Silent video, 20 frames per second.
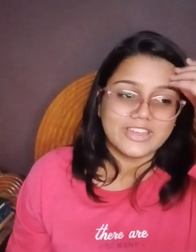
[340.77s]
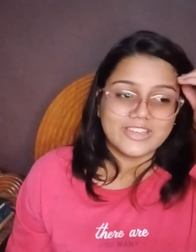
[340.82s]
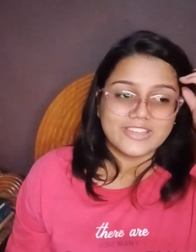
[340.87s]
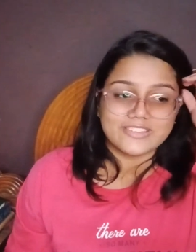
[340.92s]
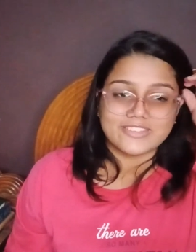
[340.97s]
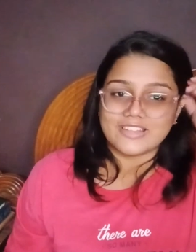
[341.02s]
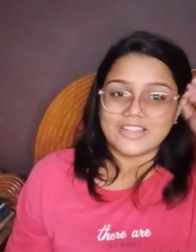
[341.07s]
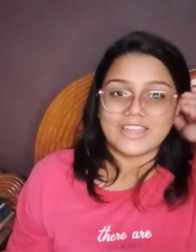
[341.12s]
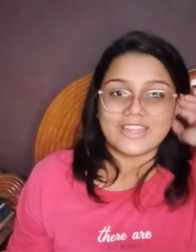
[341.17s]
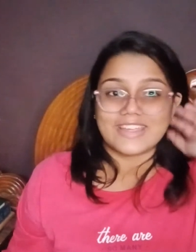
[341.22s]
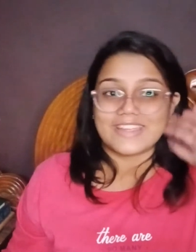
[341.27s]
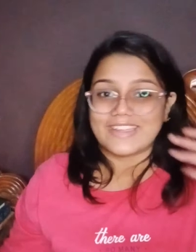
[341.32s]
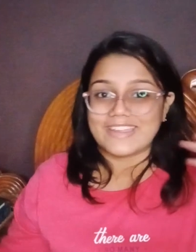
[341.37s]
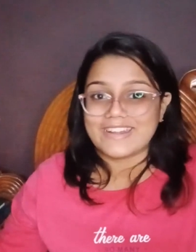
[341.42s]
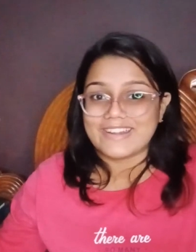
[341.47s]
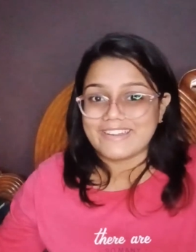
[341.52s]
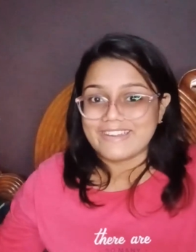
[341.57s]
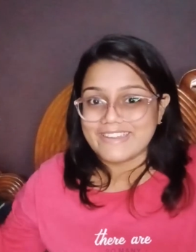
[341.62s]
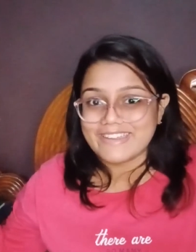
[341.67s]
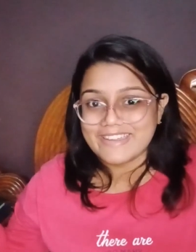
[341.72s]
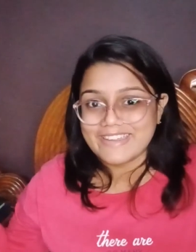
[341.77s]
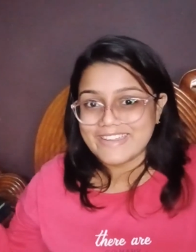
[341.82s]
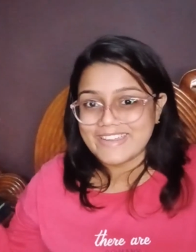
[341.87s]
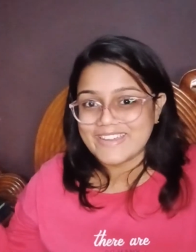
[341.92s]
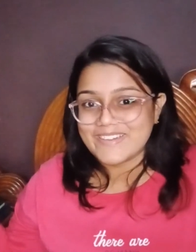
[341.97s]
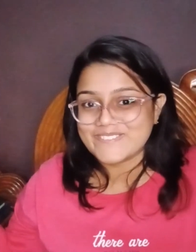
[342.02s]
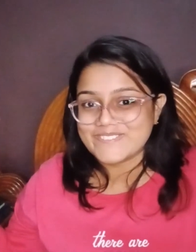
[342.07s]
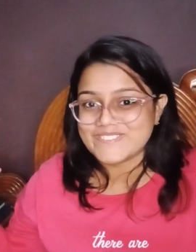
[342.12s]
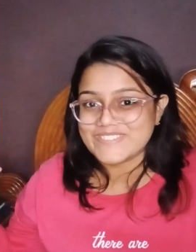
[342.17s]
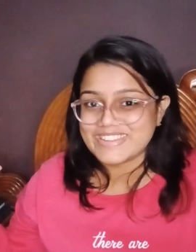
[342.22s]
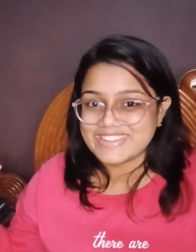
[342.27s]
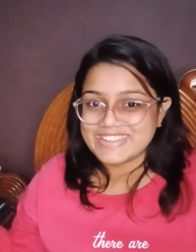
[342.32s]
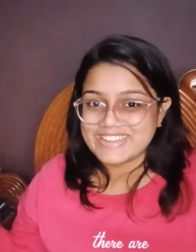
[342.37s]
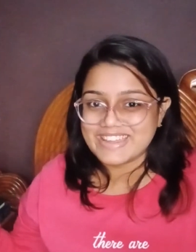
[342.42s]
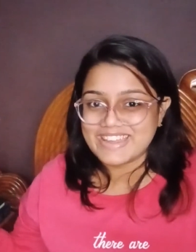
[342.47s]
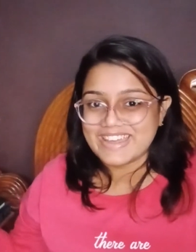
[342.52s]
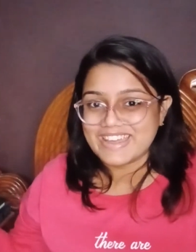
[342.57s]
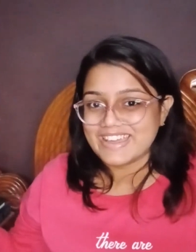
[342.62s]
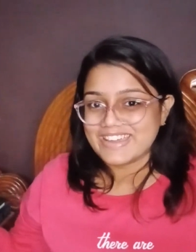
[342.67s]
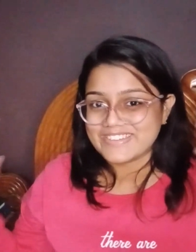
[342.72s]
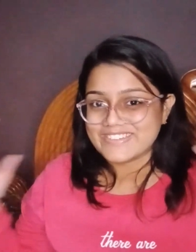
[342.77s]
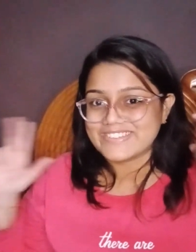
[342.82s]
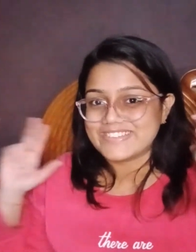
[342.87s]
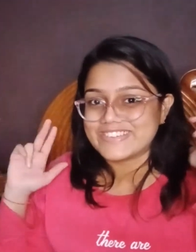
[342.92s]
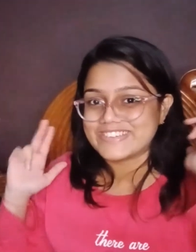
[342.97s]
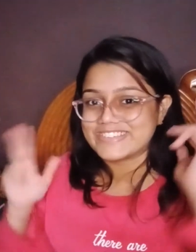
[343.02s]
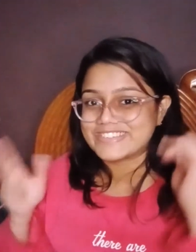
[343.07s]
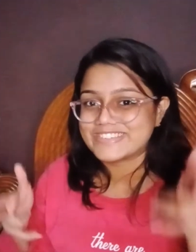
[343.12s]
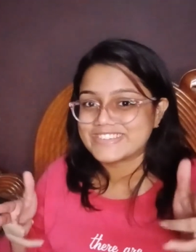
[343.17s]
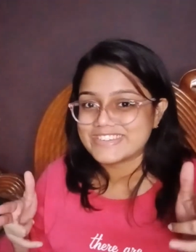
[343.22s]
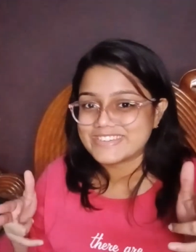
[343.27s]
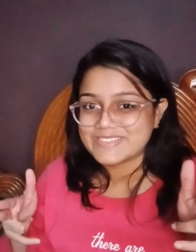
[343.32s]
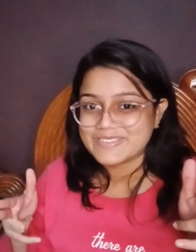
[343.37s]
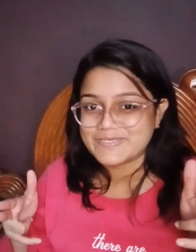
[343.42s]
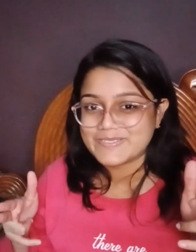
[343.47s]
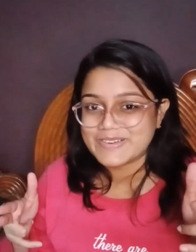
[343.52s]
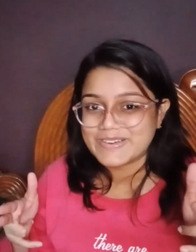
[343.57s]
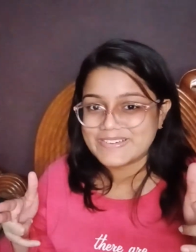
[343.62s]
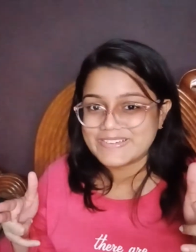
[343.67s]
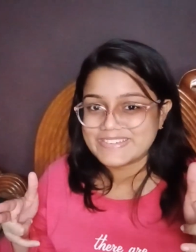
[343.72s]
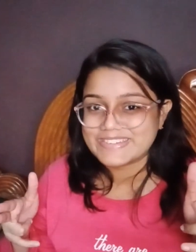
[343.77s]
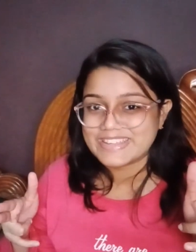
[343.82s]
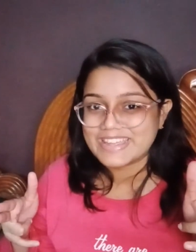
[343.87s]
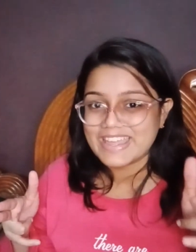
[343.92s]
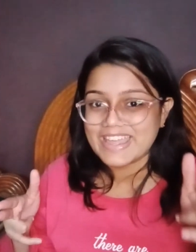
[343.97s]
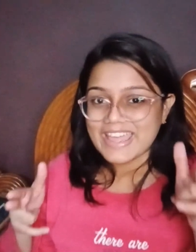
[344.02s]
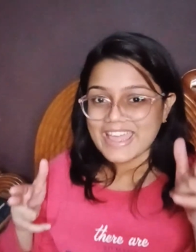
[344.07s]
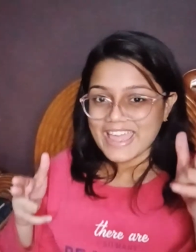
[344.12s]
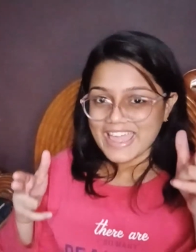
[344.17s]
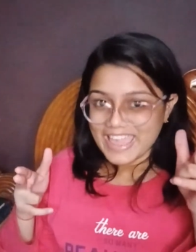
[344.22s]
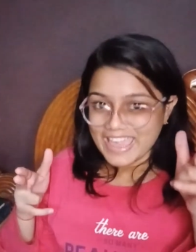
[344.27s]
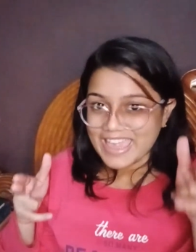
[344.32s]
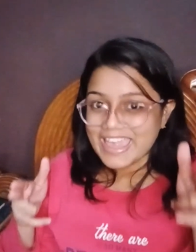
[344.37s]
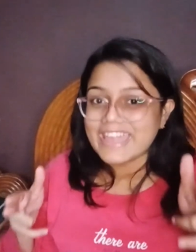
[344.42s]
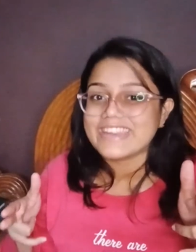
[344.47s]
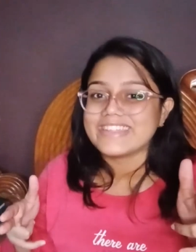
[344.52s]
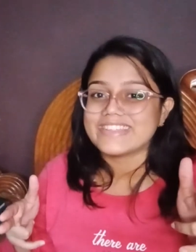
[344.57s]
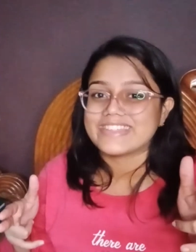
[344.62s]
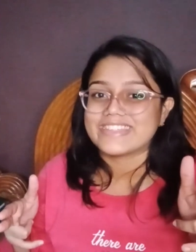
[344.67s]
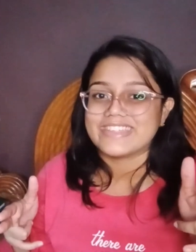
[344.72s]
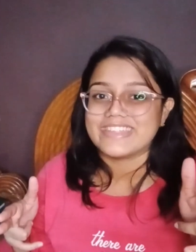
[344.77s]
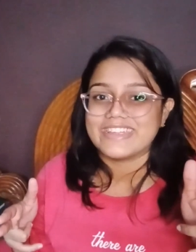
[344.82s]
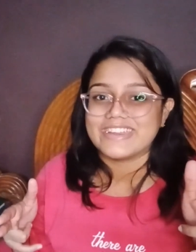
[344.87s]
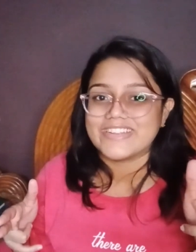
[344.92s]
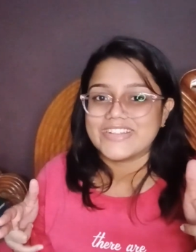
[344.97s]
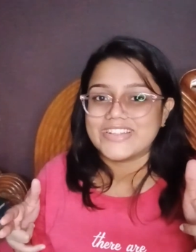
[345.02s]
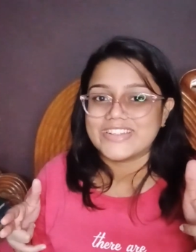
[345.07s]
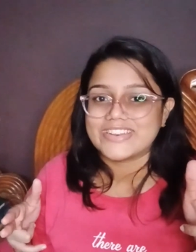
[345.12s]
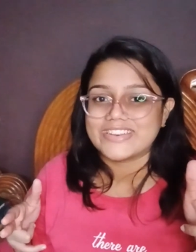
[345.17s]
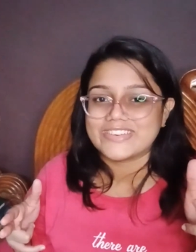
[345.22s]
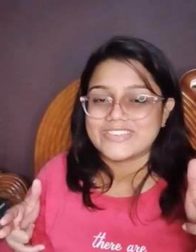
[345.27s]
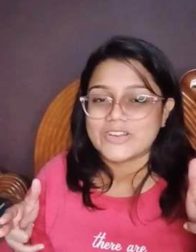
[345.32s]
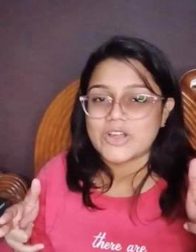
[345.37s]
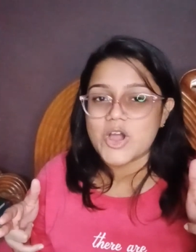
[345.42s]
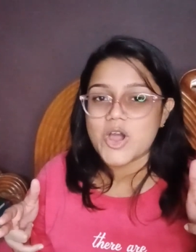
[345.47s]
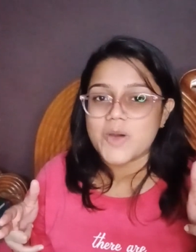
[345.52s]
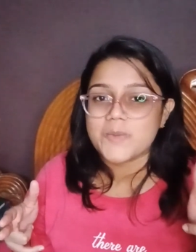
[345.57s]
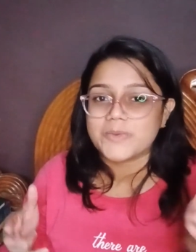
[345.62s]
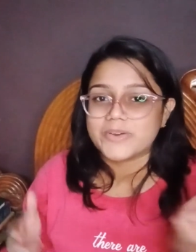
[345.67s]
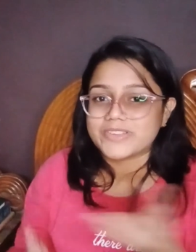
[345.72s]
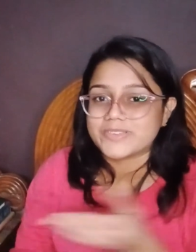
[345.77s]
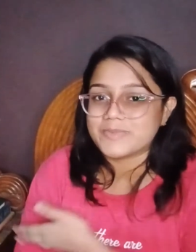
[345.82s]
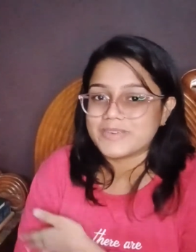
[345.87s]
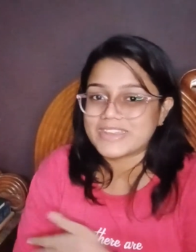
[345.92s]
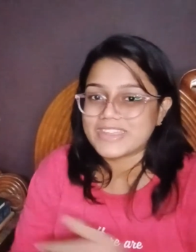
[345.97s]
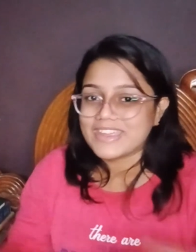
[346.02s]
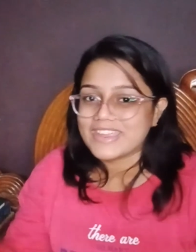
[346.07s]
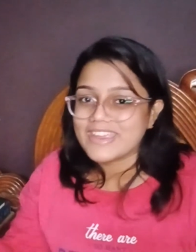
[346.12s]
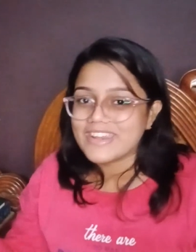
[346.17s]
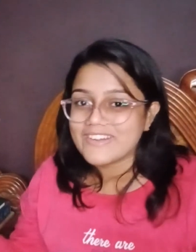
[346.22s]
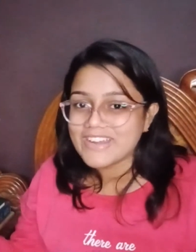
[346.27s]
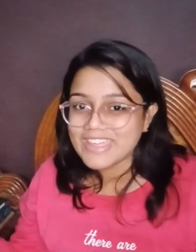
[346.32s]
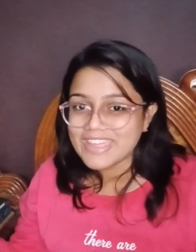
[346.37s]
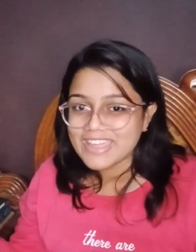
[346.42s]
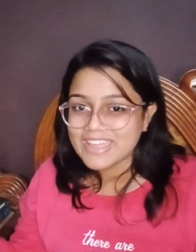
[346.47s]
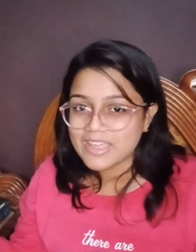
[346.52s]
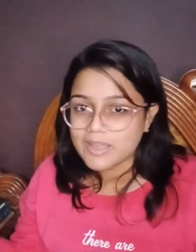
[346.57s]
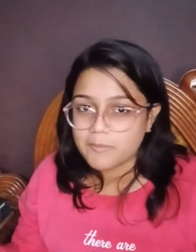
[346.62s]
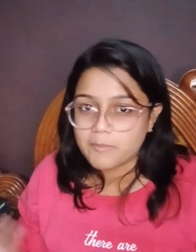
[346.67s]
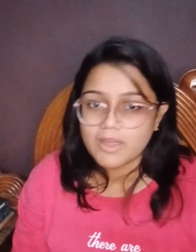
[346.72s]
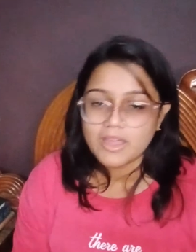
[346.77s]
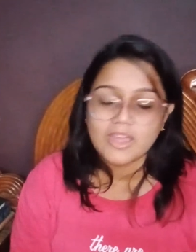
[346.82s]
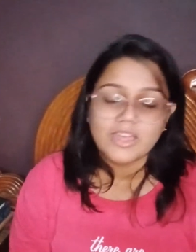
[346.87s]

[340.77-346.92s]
So like here I am. I don't know shit about anything related to commerce, but here I am,